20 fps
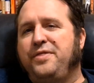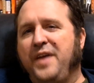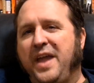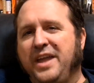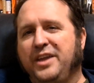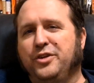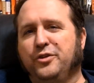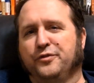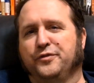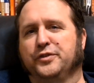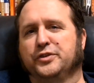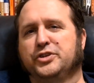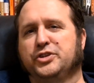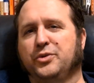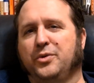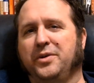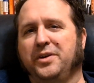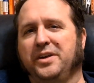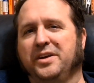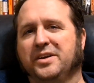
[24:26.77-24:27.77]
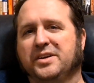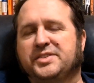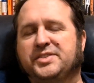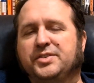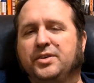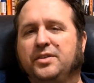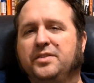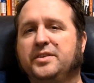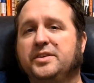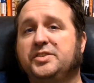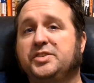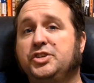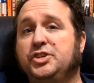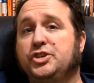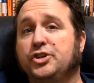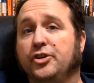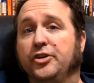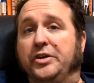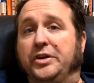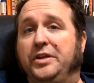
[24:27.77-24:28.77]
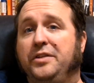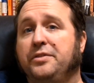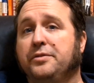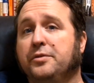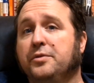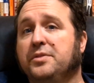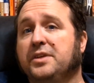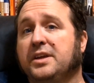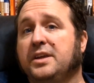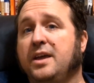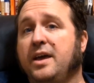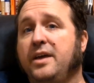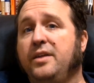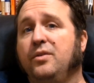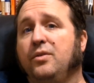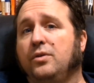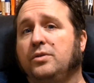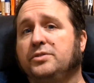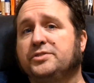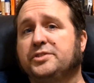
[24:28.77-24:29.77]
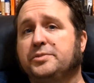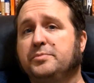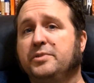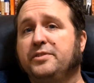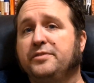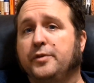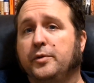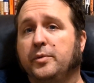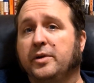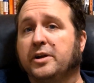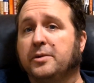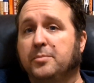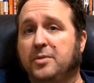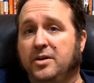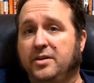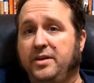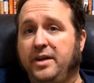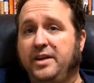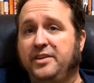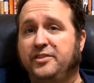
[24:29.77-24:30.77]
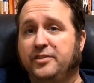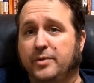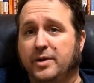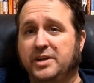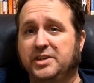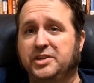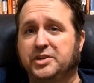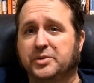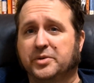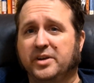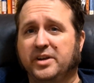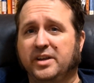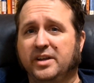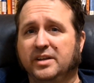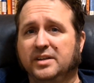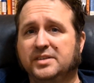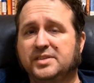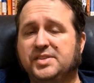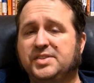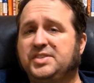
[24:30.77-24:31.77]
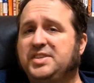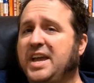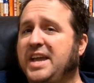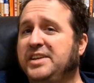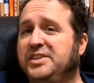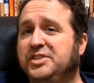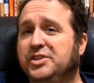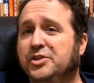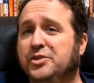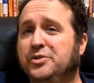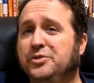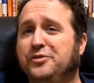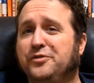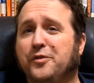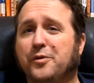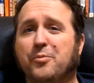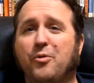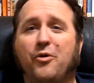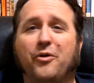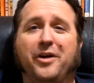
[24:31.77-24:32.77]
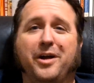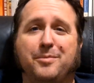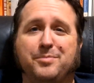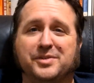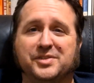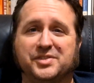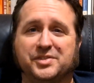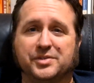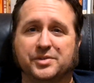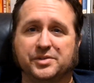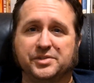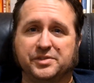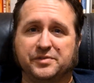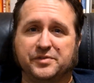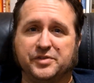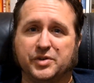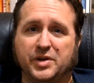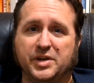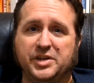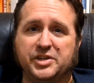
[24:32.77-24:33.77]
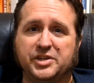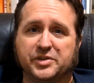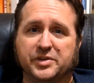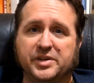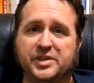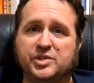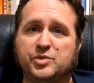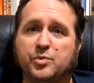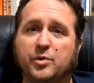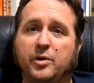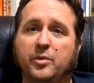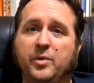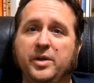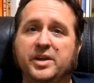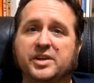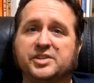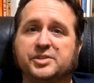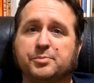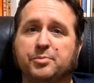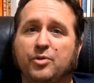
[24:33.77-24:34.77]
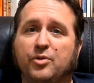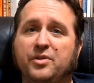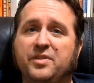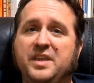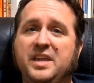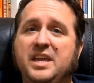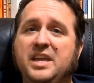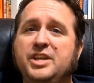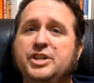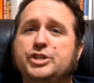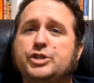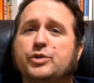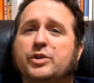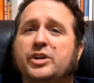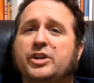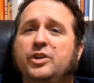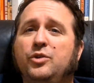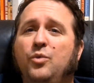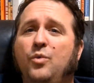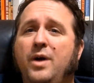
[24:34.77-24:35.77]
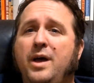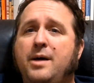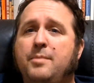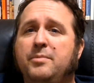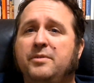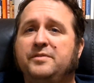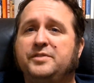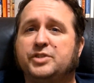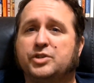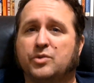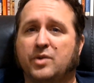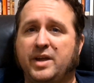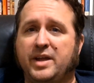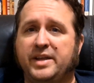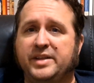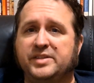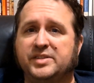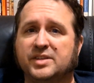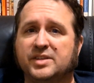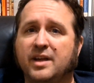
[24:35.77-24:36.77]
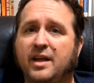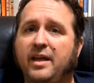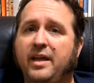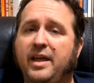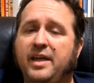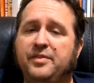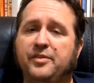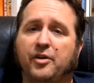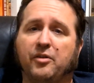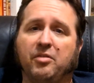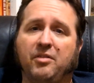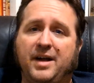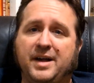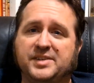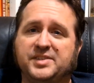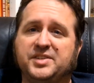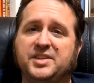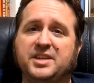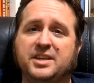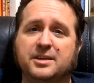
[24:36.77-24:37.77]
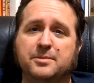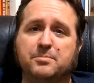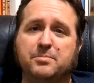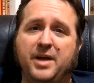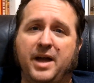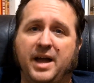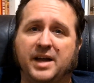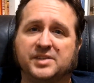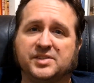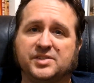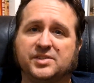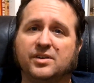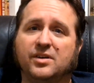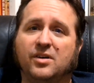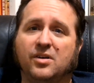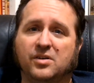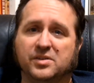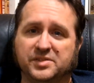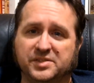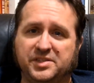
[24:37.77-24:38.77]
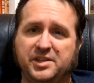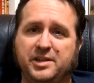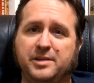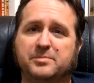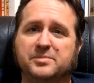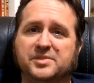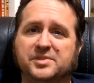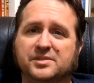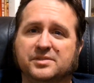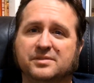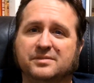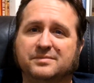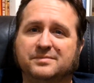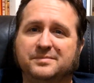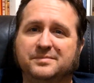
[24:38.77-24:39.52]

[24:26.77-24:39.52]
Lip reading: Thank you for joining us on this journey through the Ken Holtzman for Rick Monday trade tree. Stay tuned for more episodes of Trade Trees where we explore the intricate web of trades and their lasting impacts on teams.